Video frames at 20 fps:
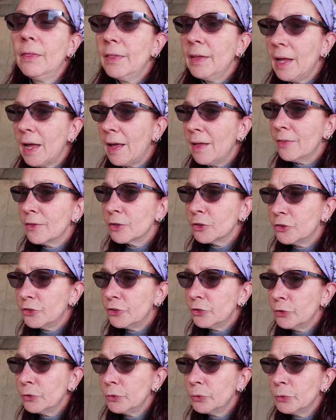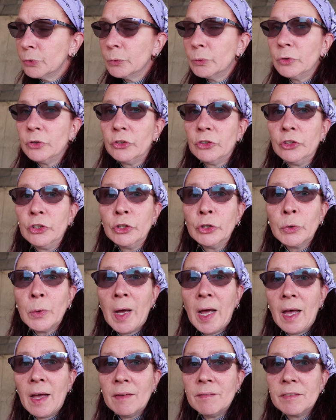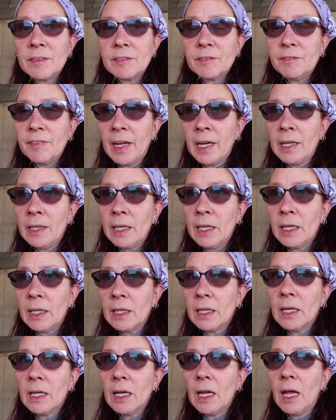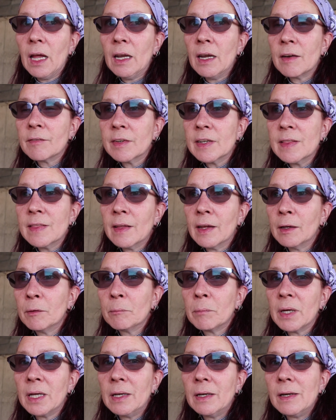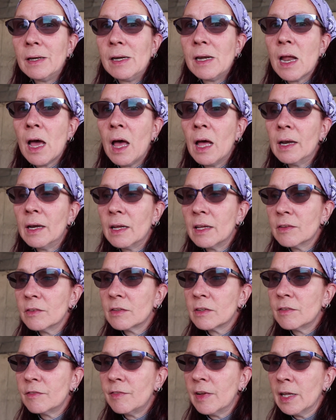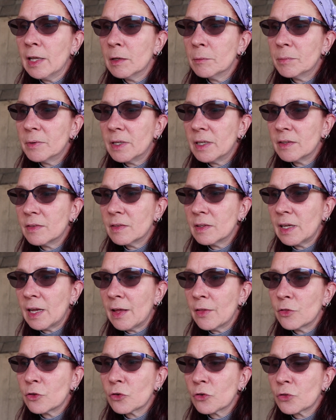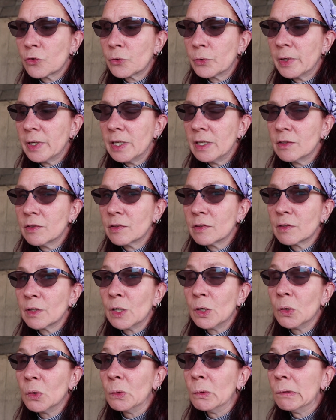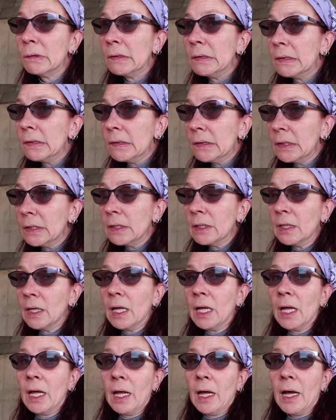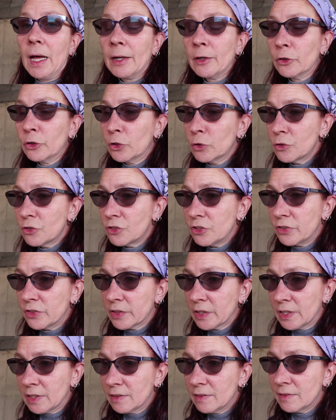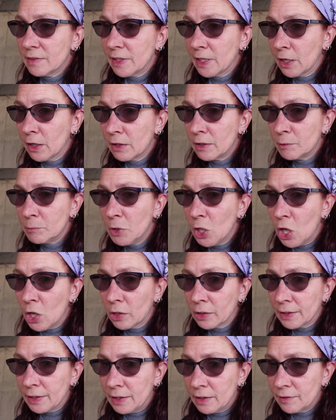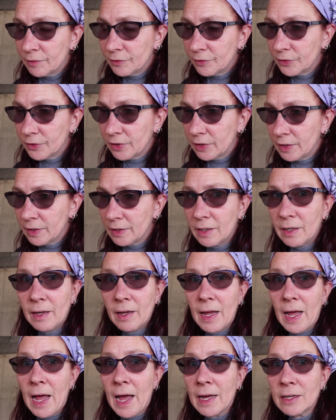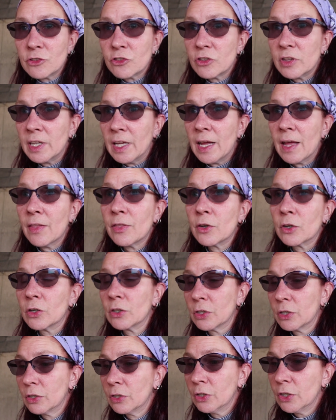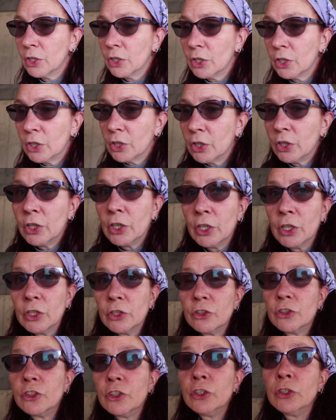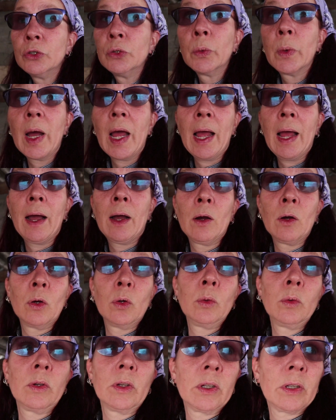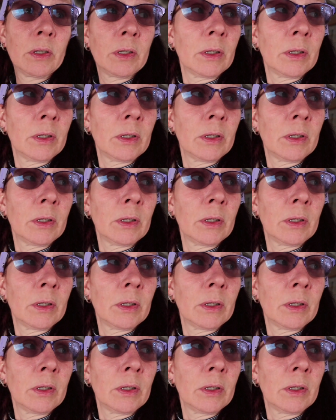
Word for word: the other two do have veining and everything, but not as developed as the other three, so I don't know if she's going to sit on them long enough to hatch the other two out.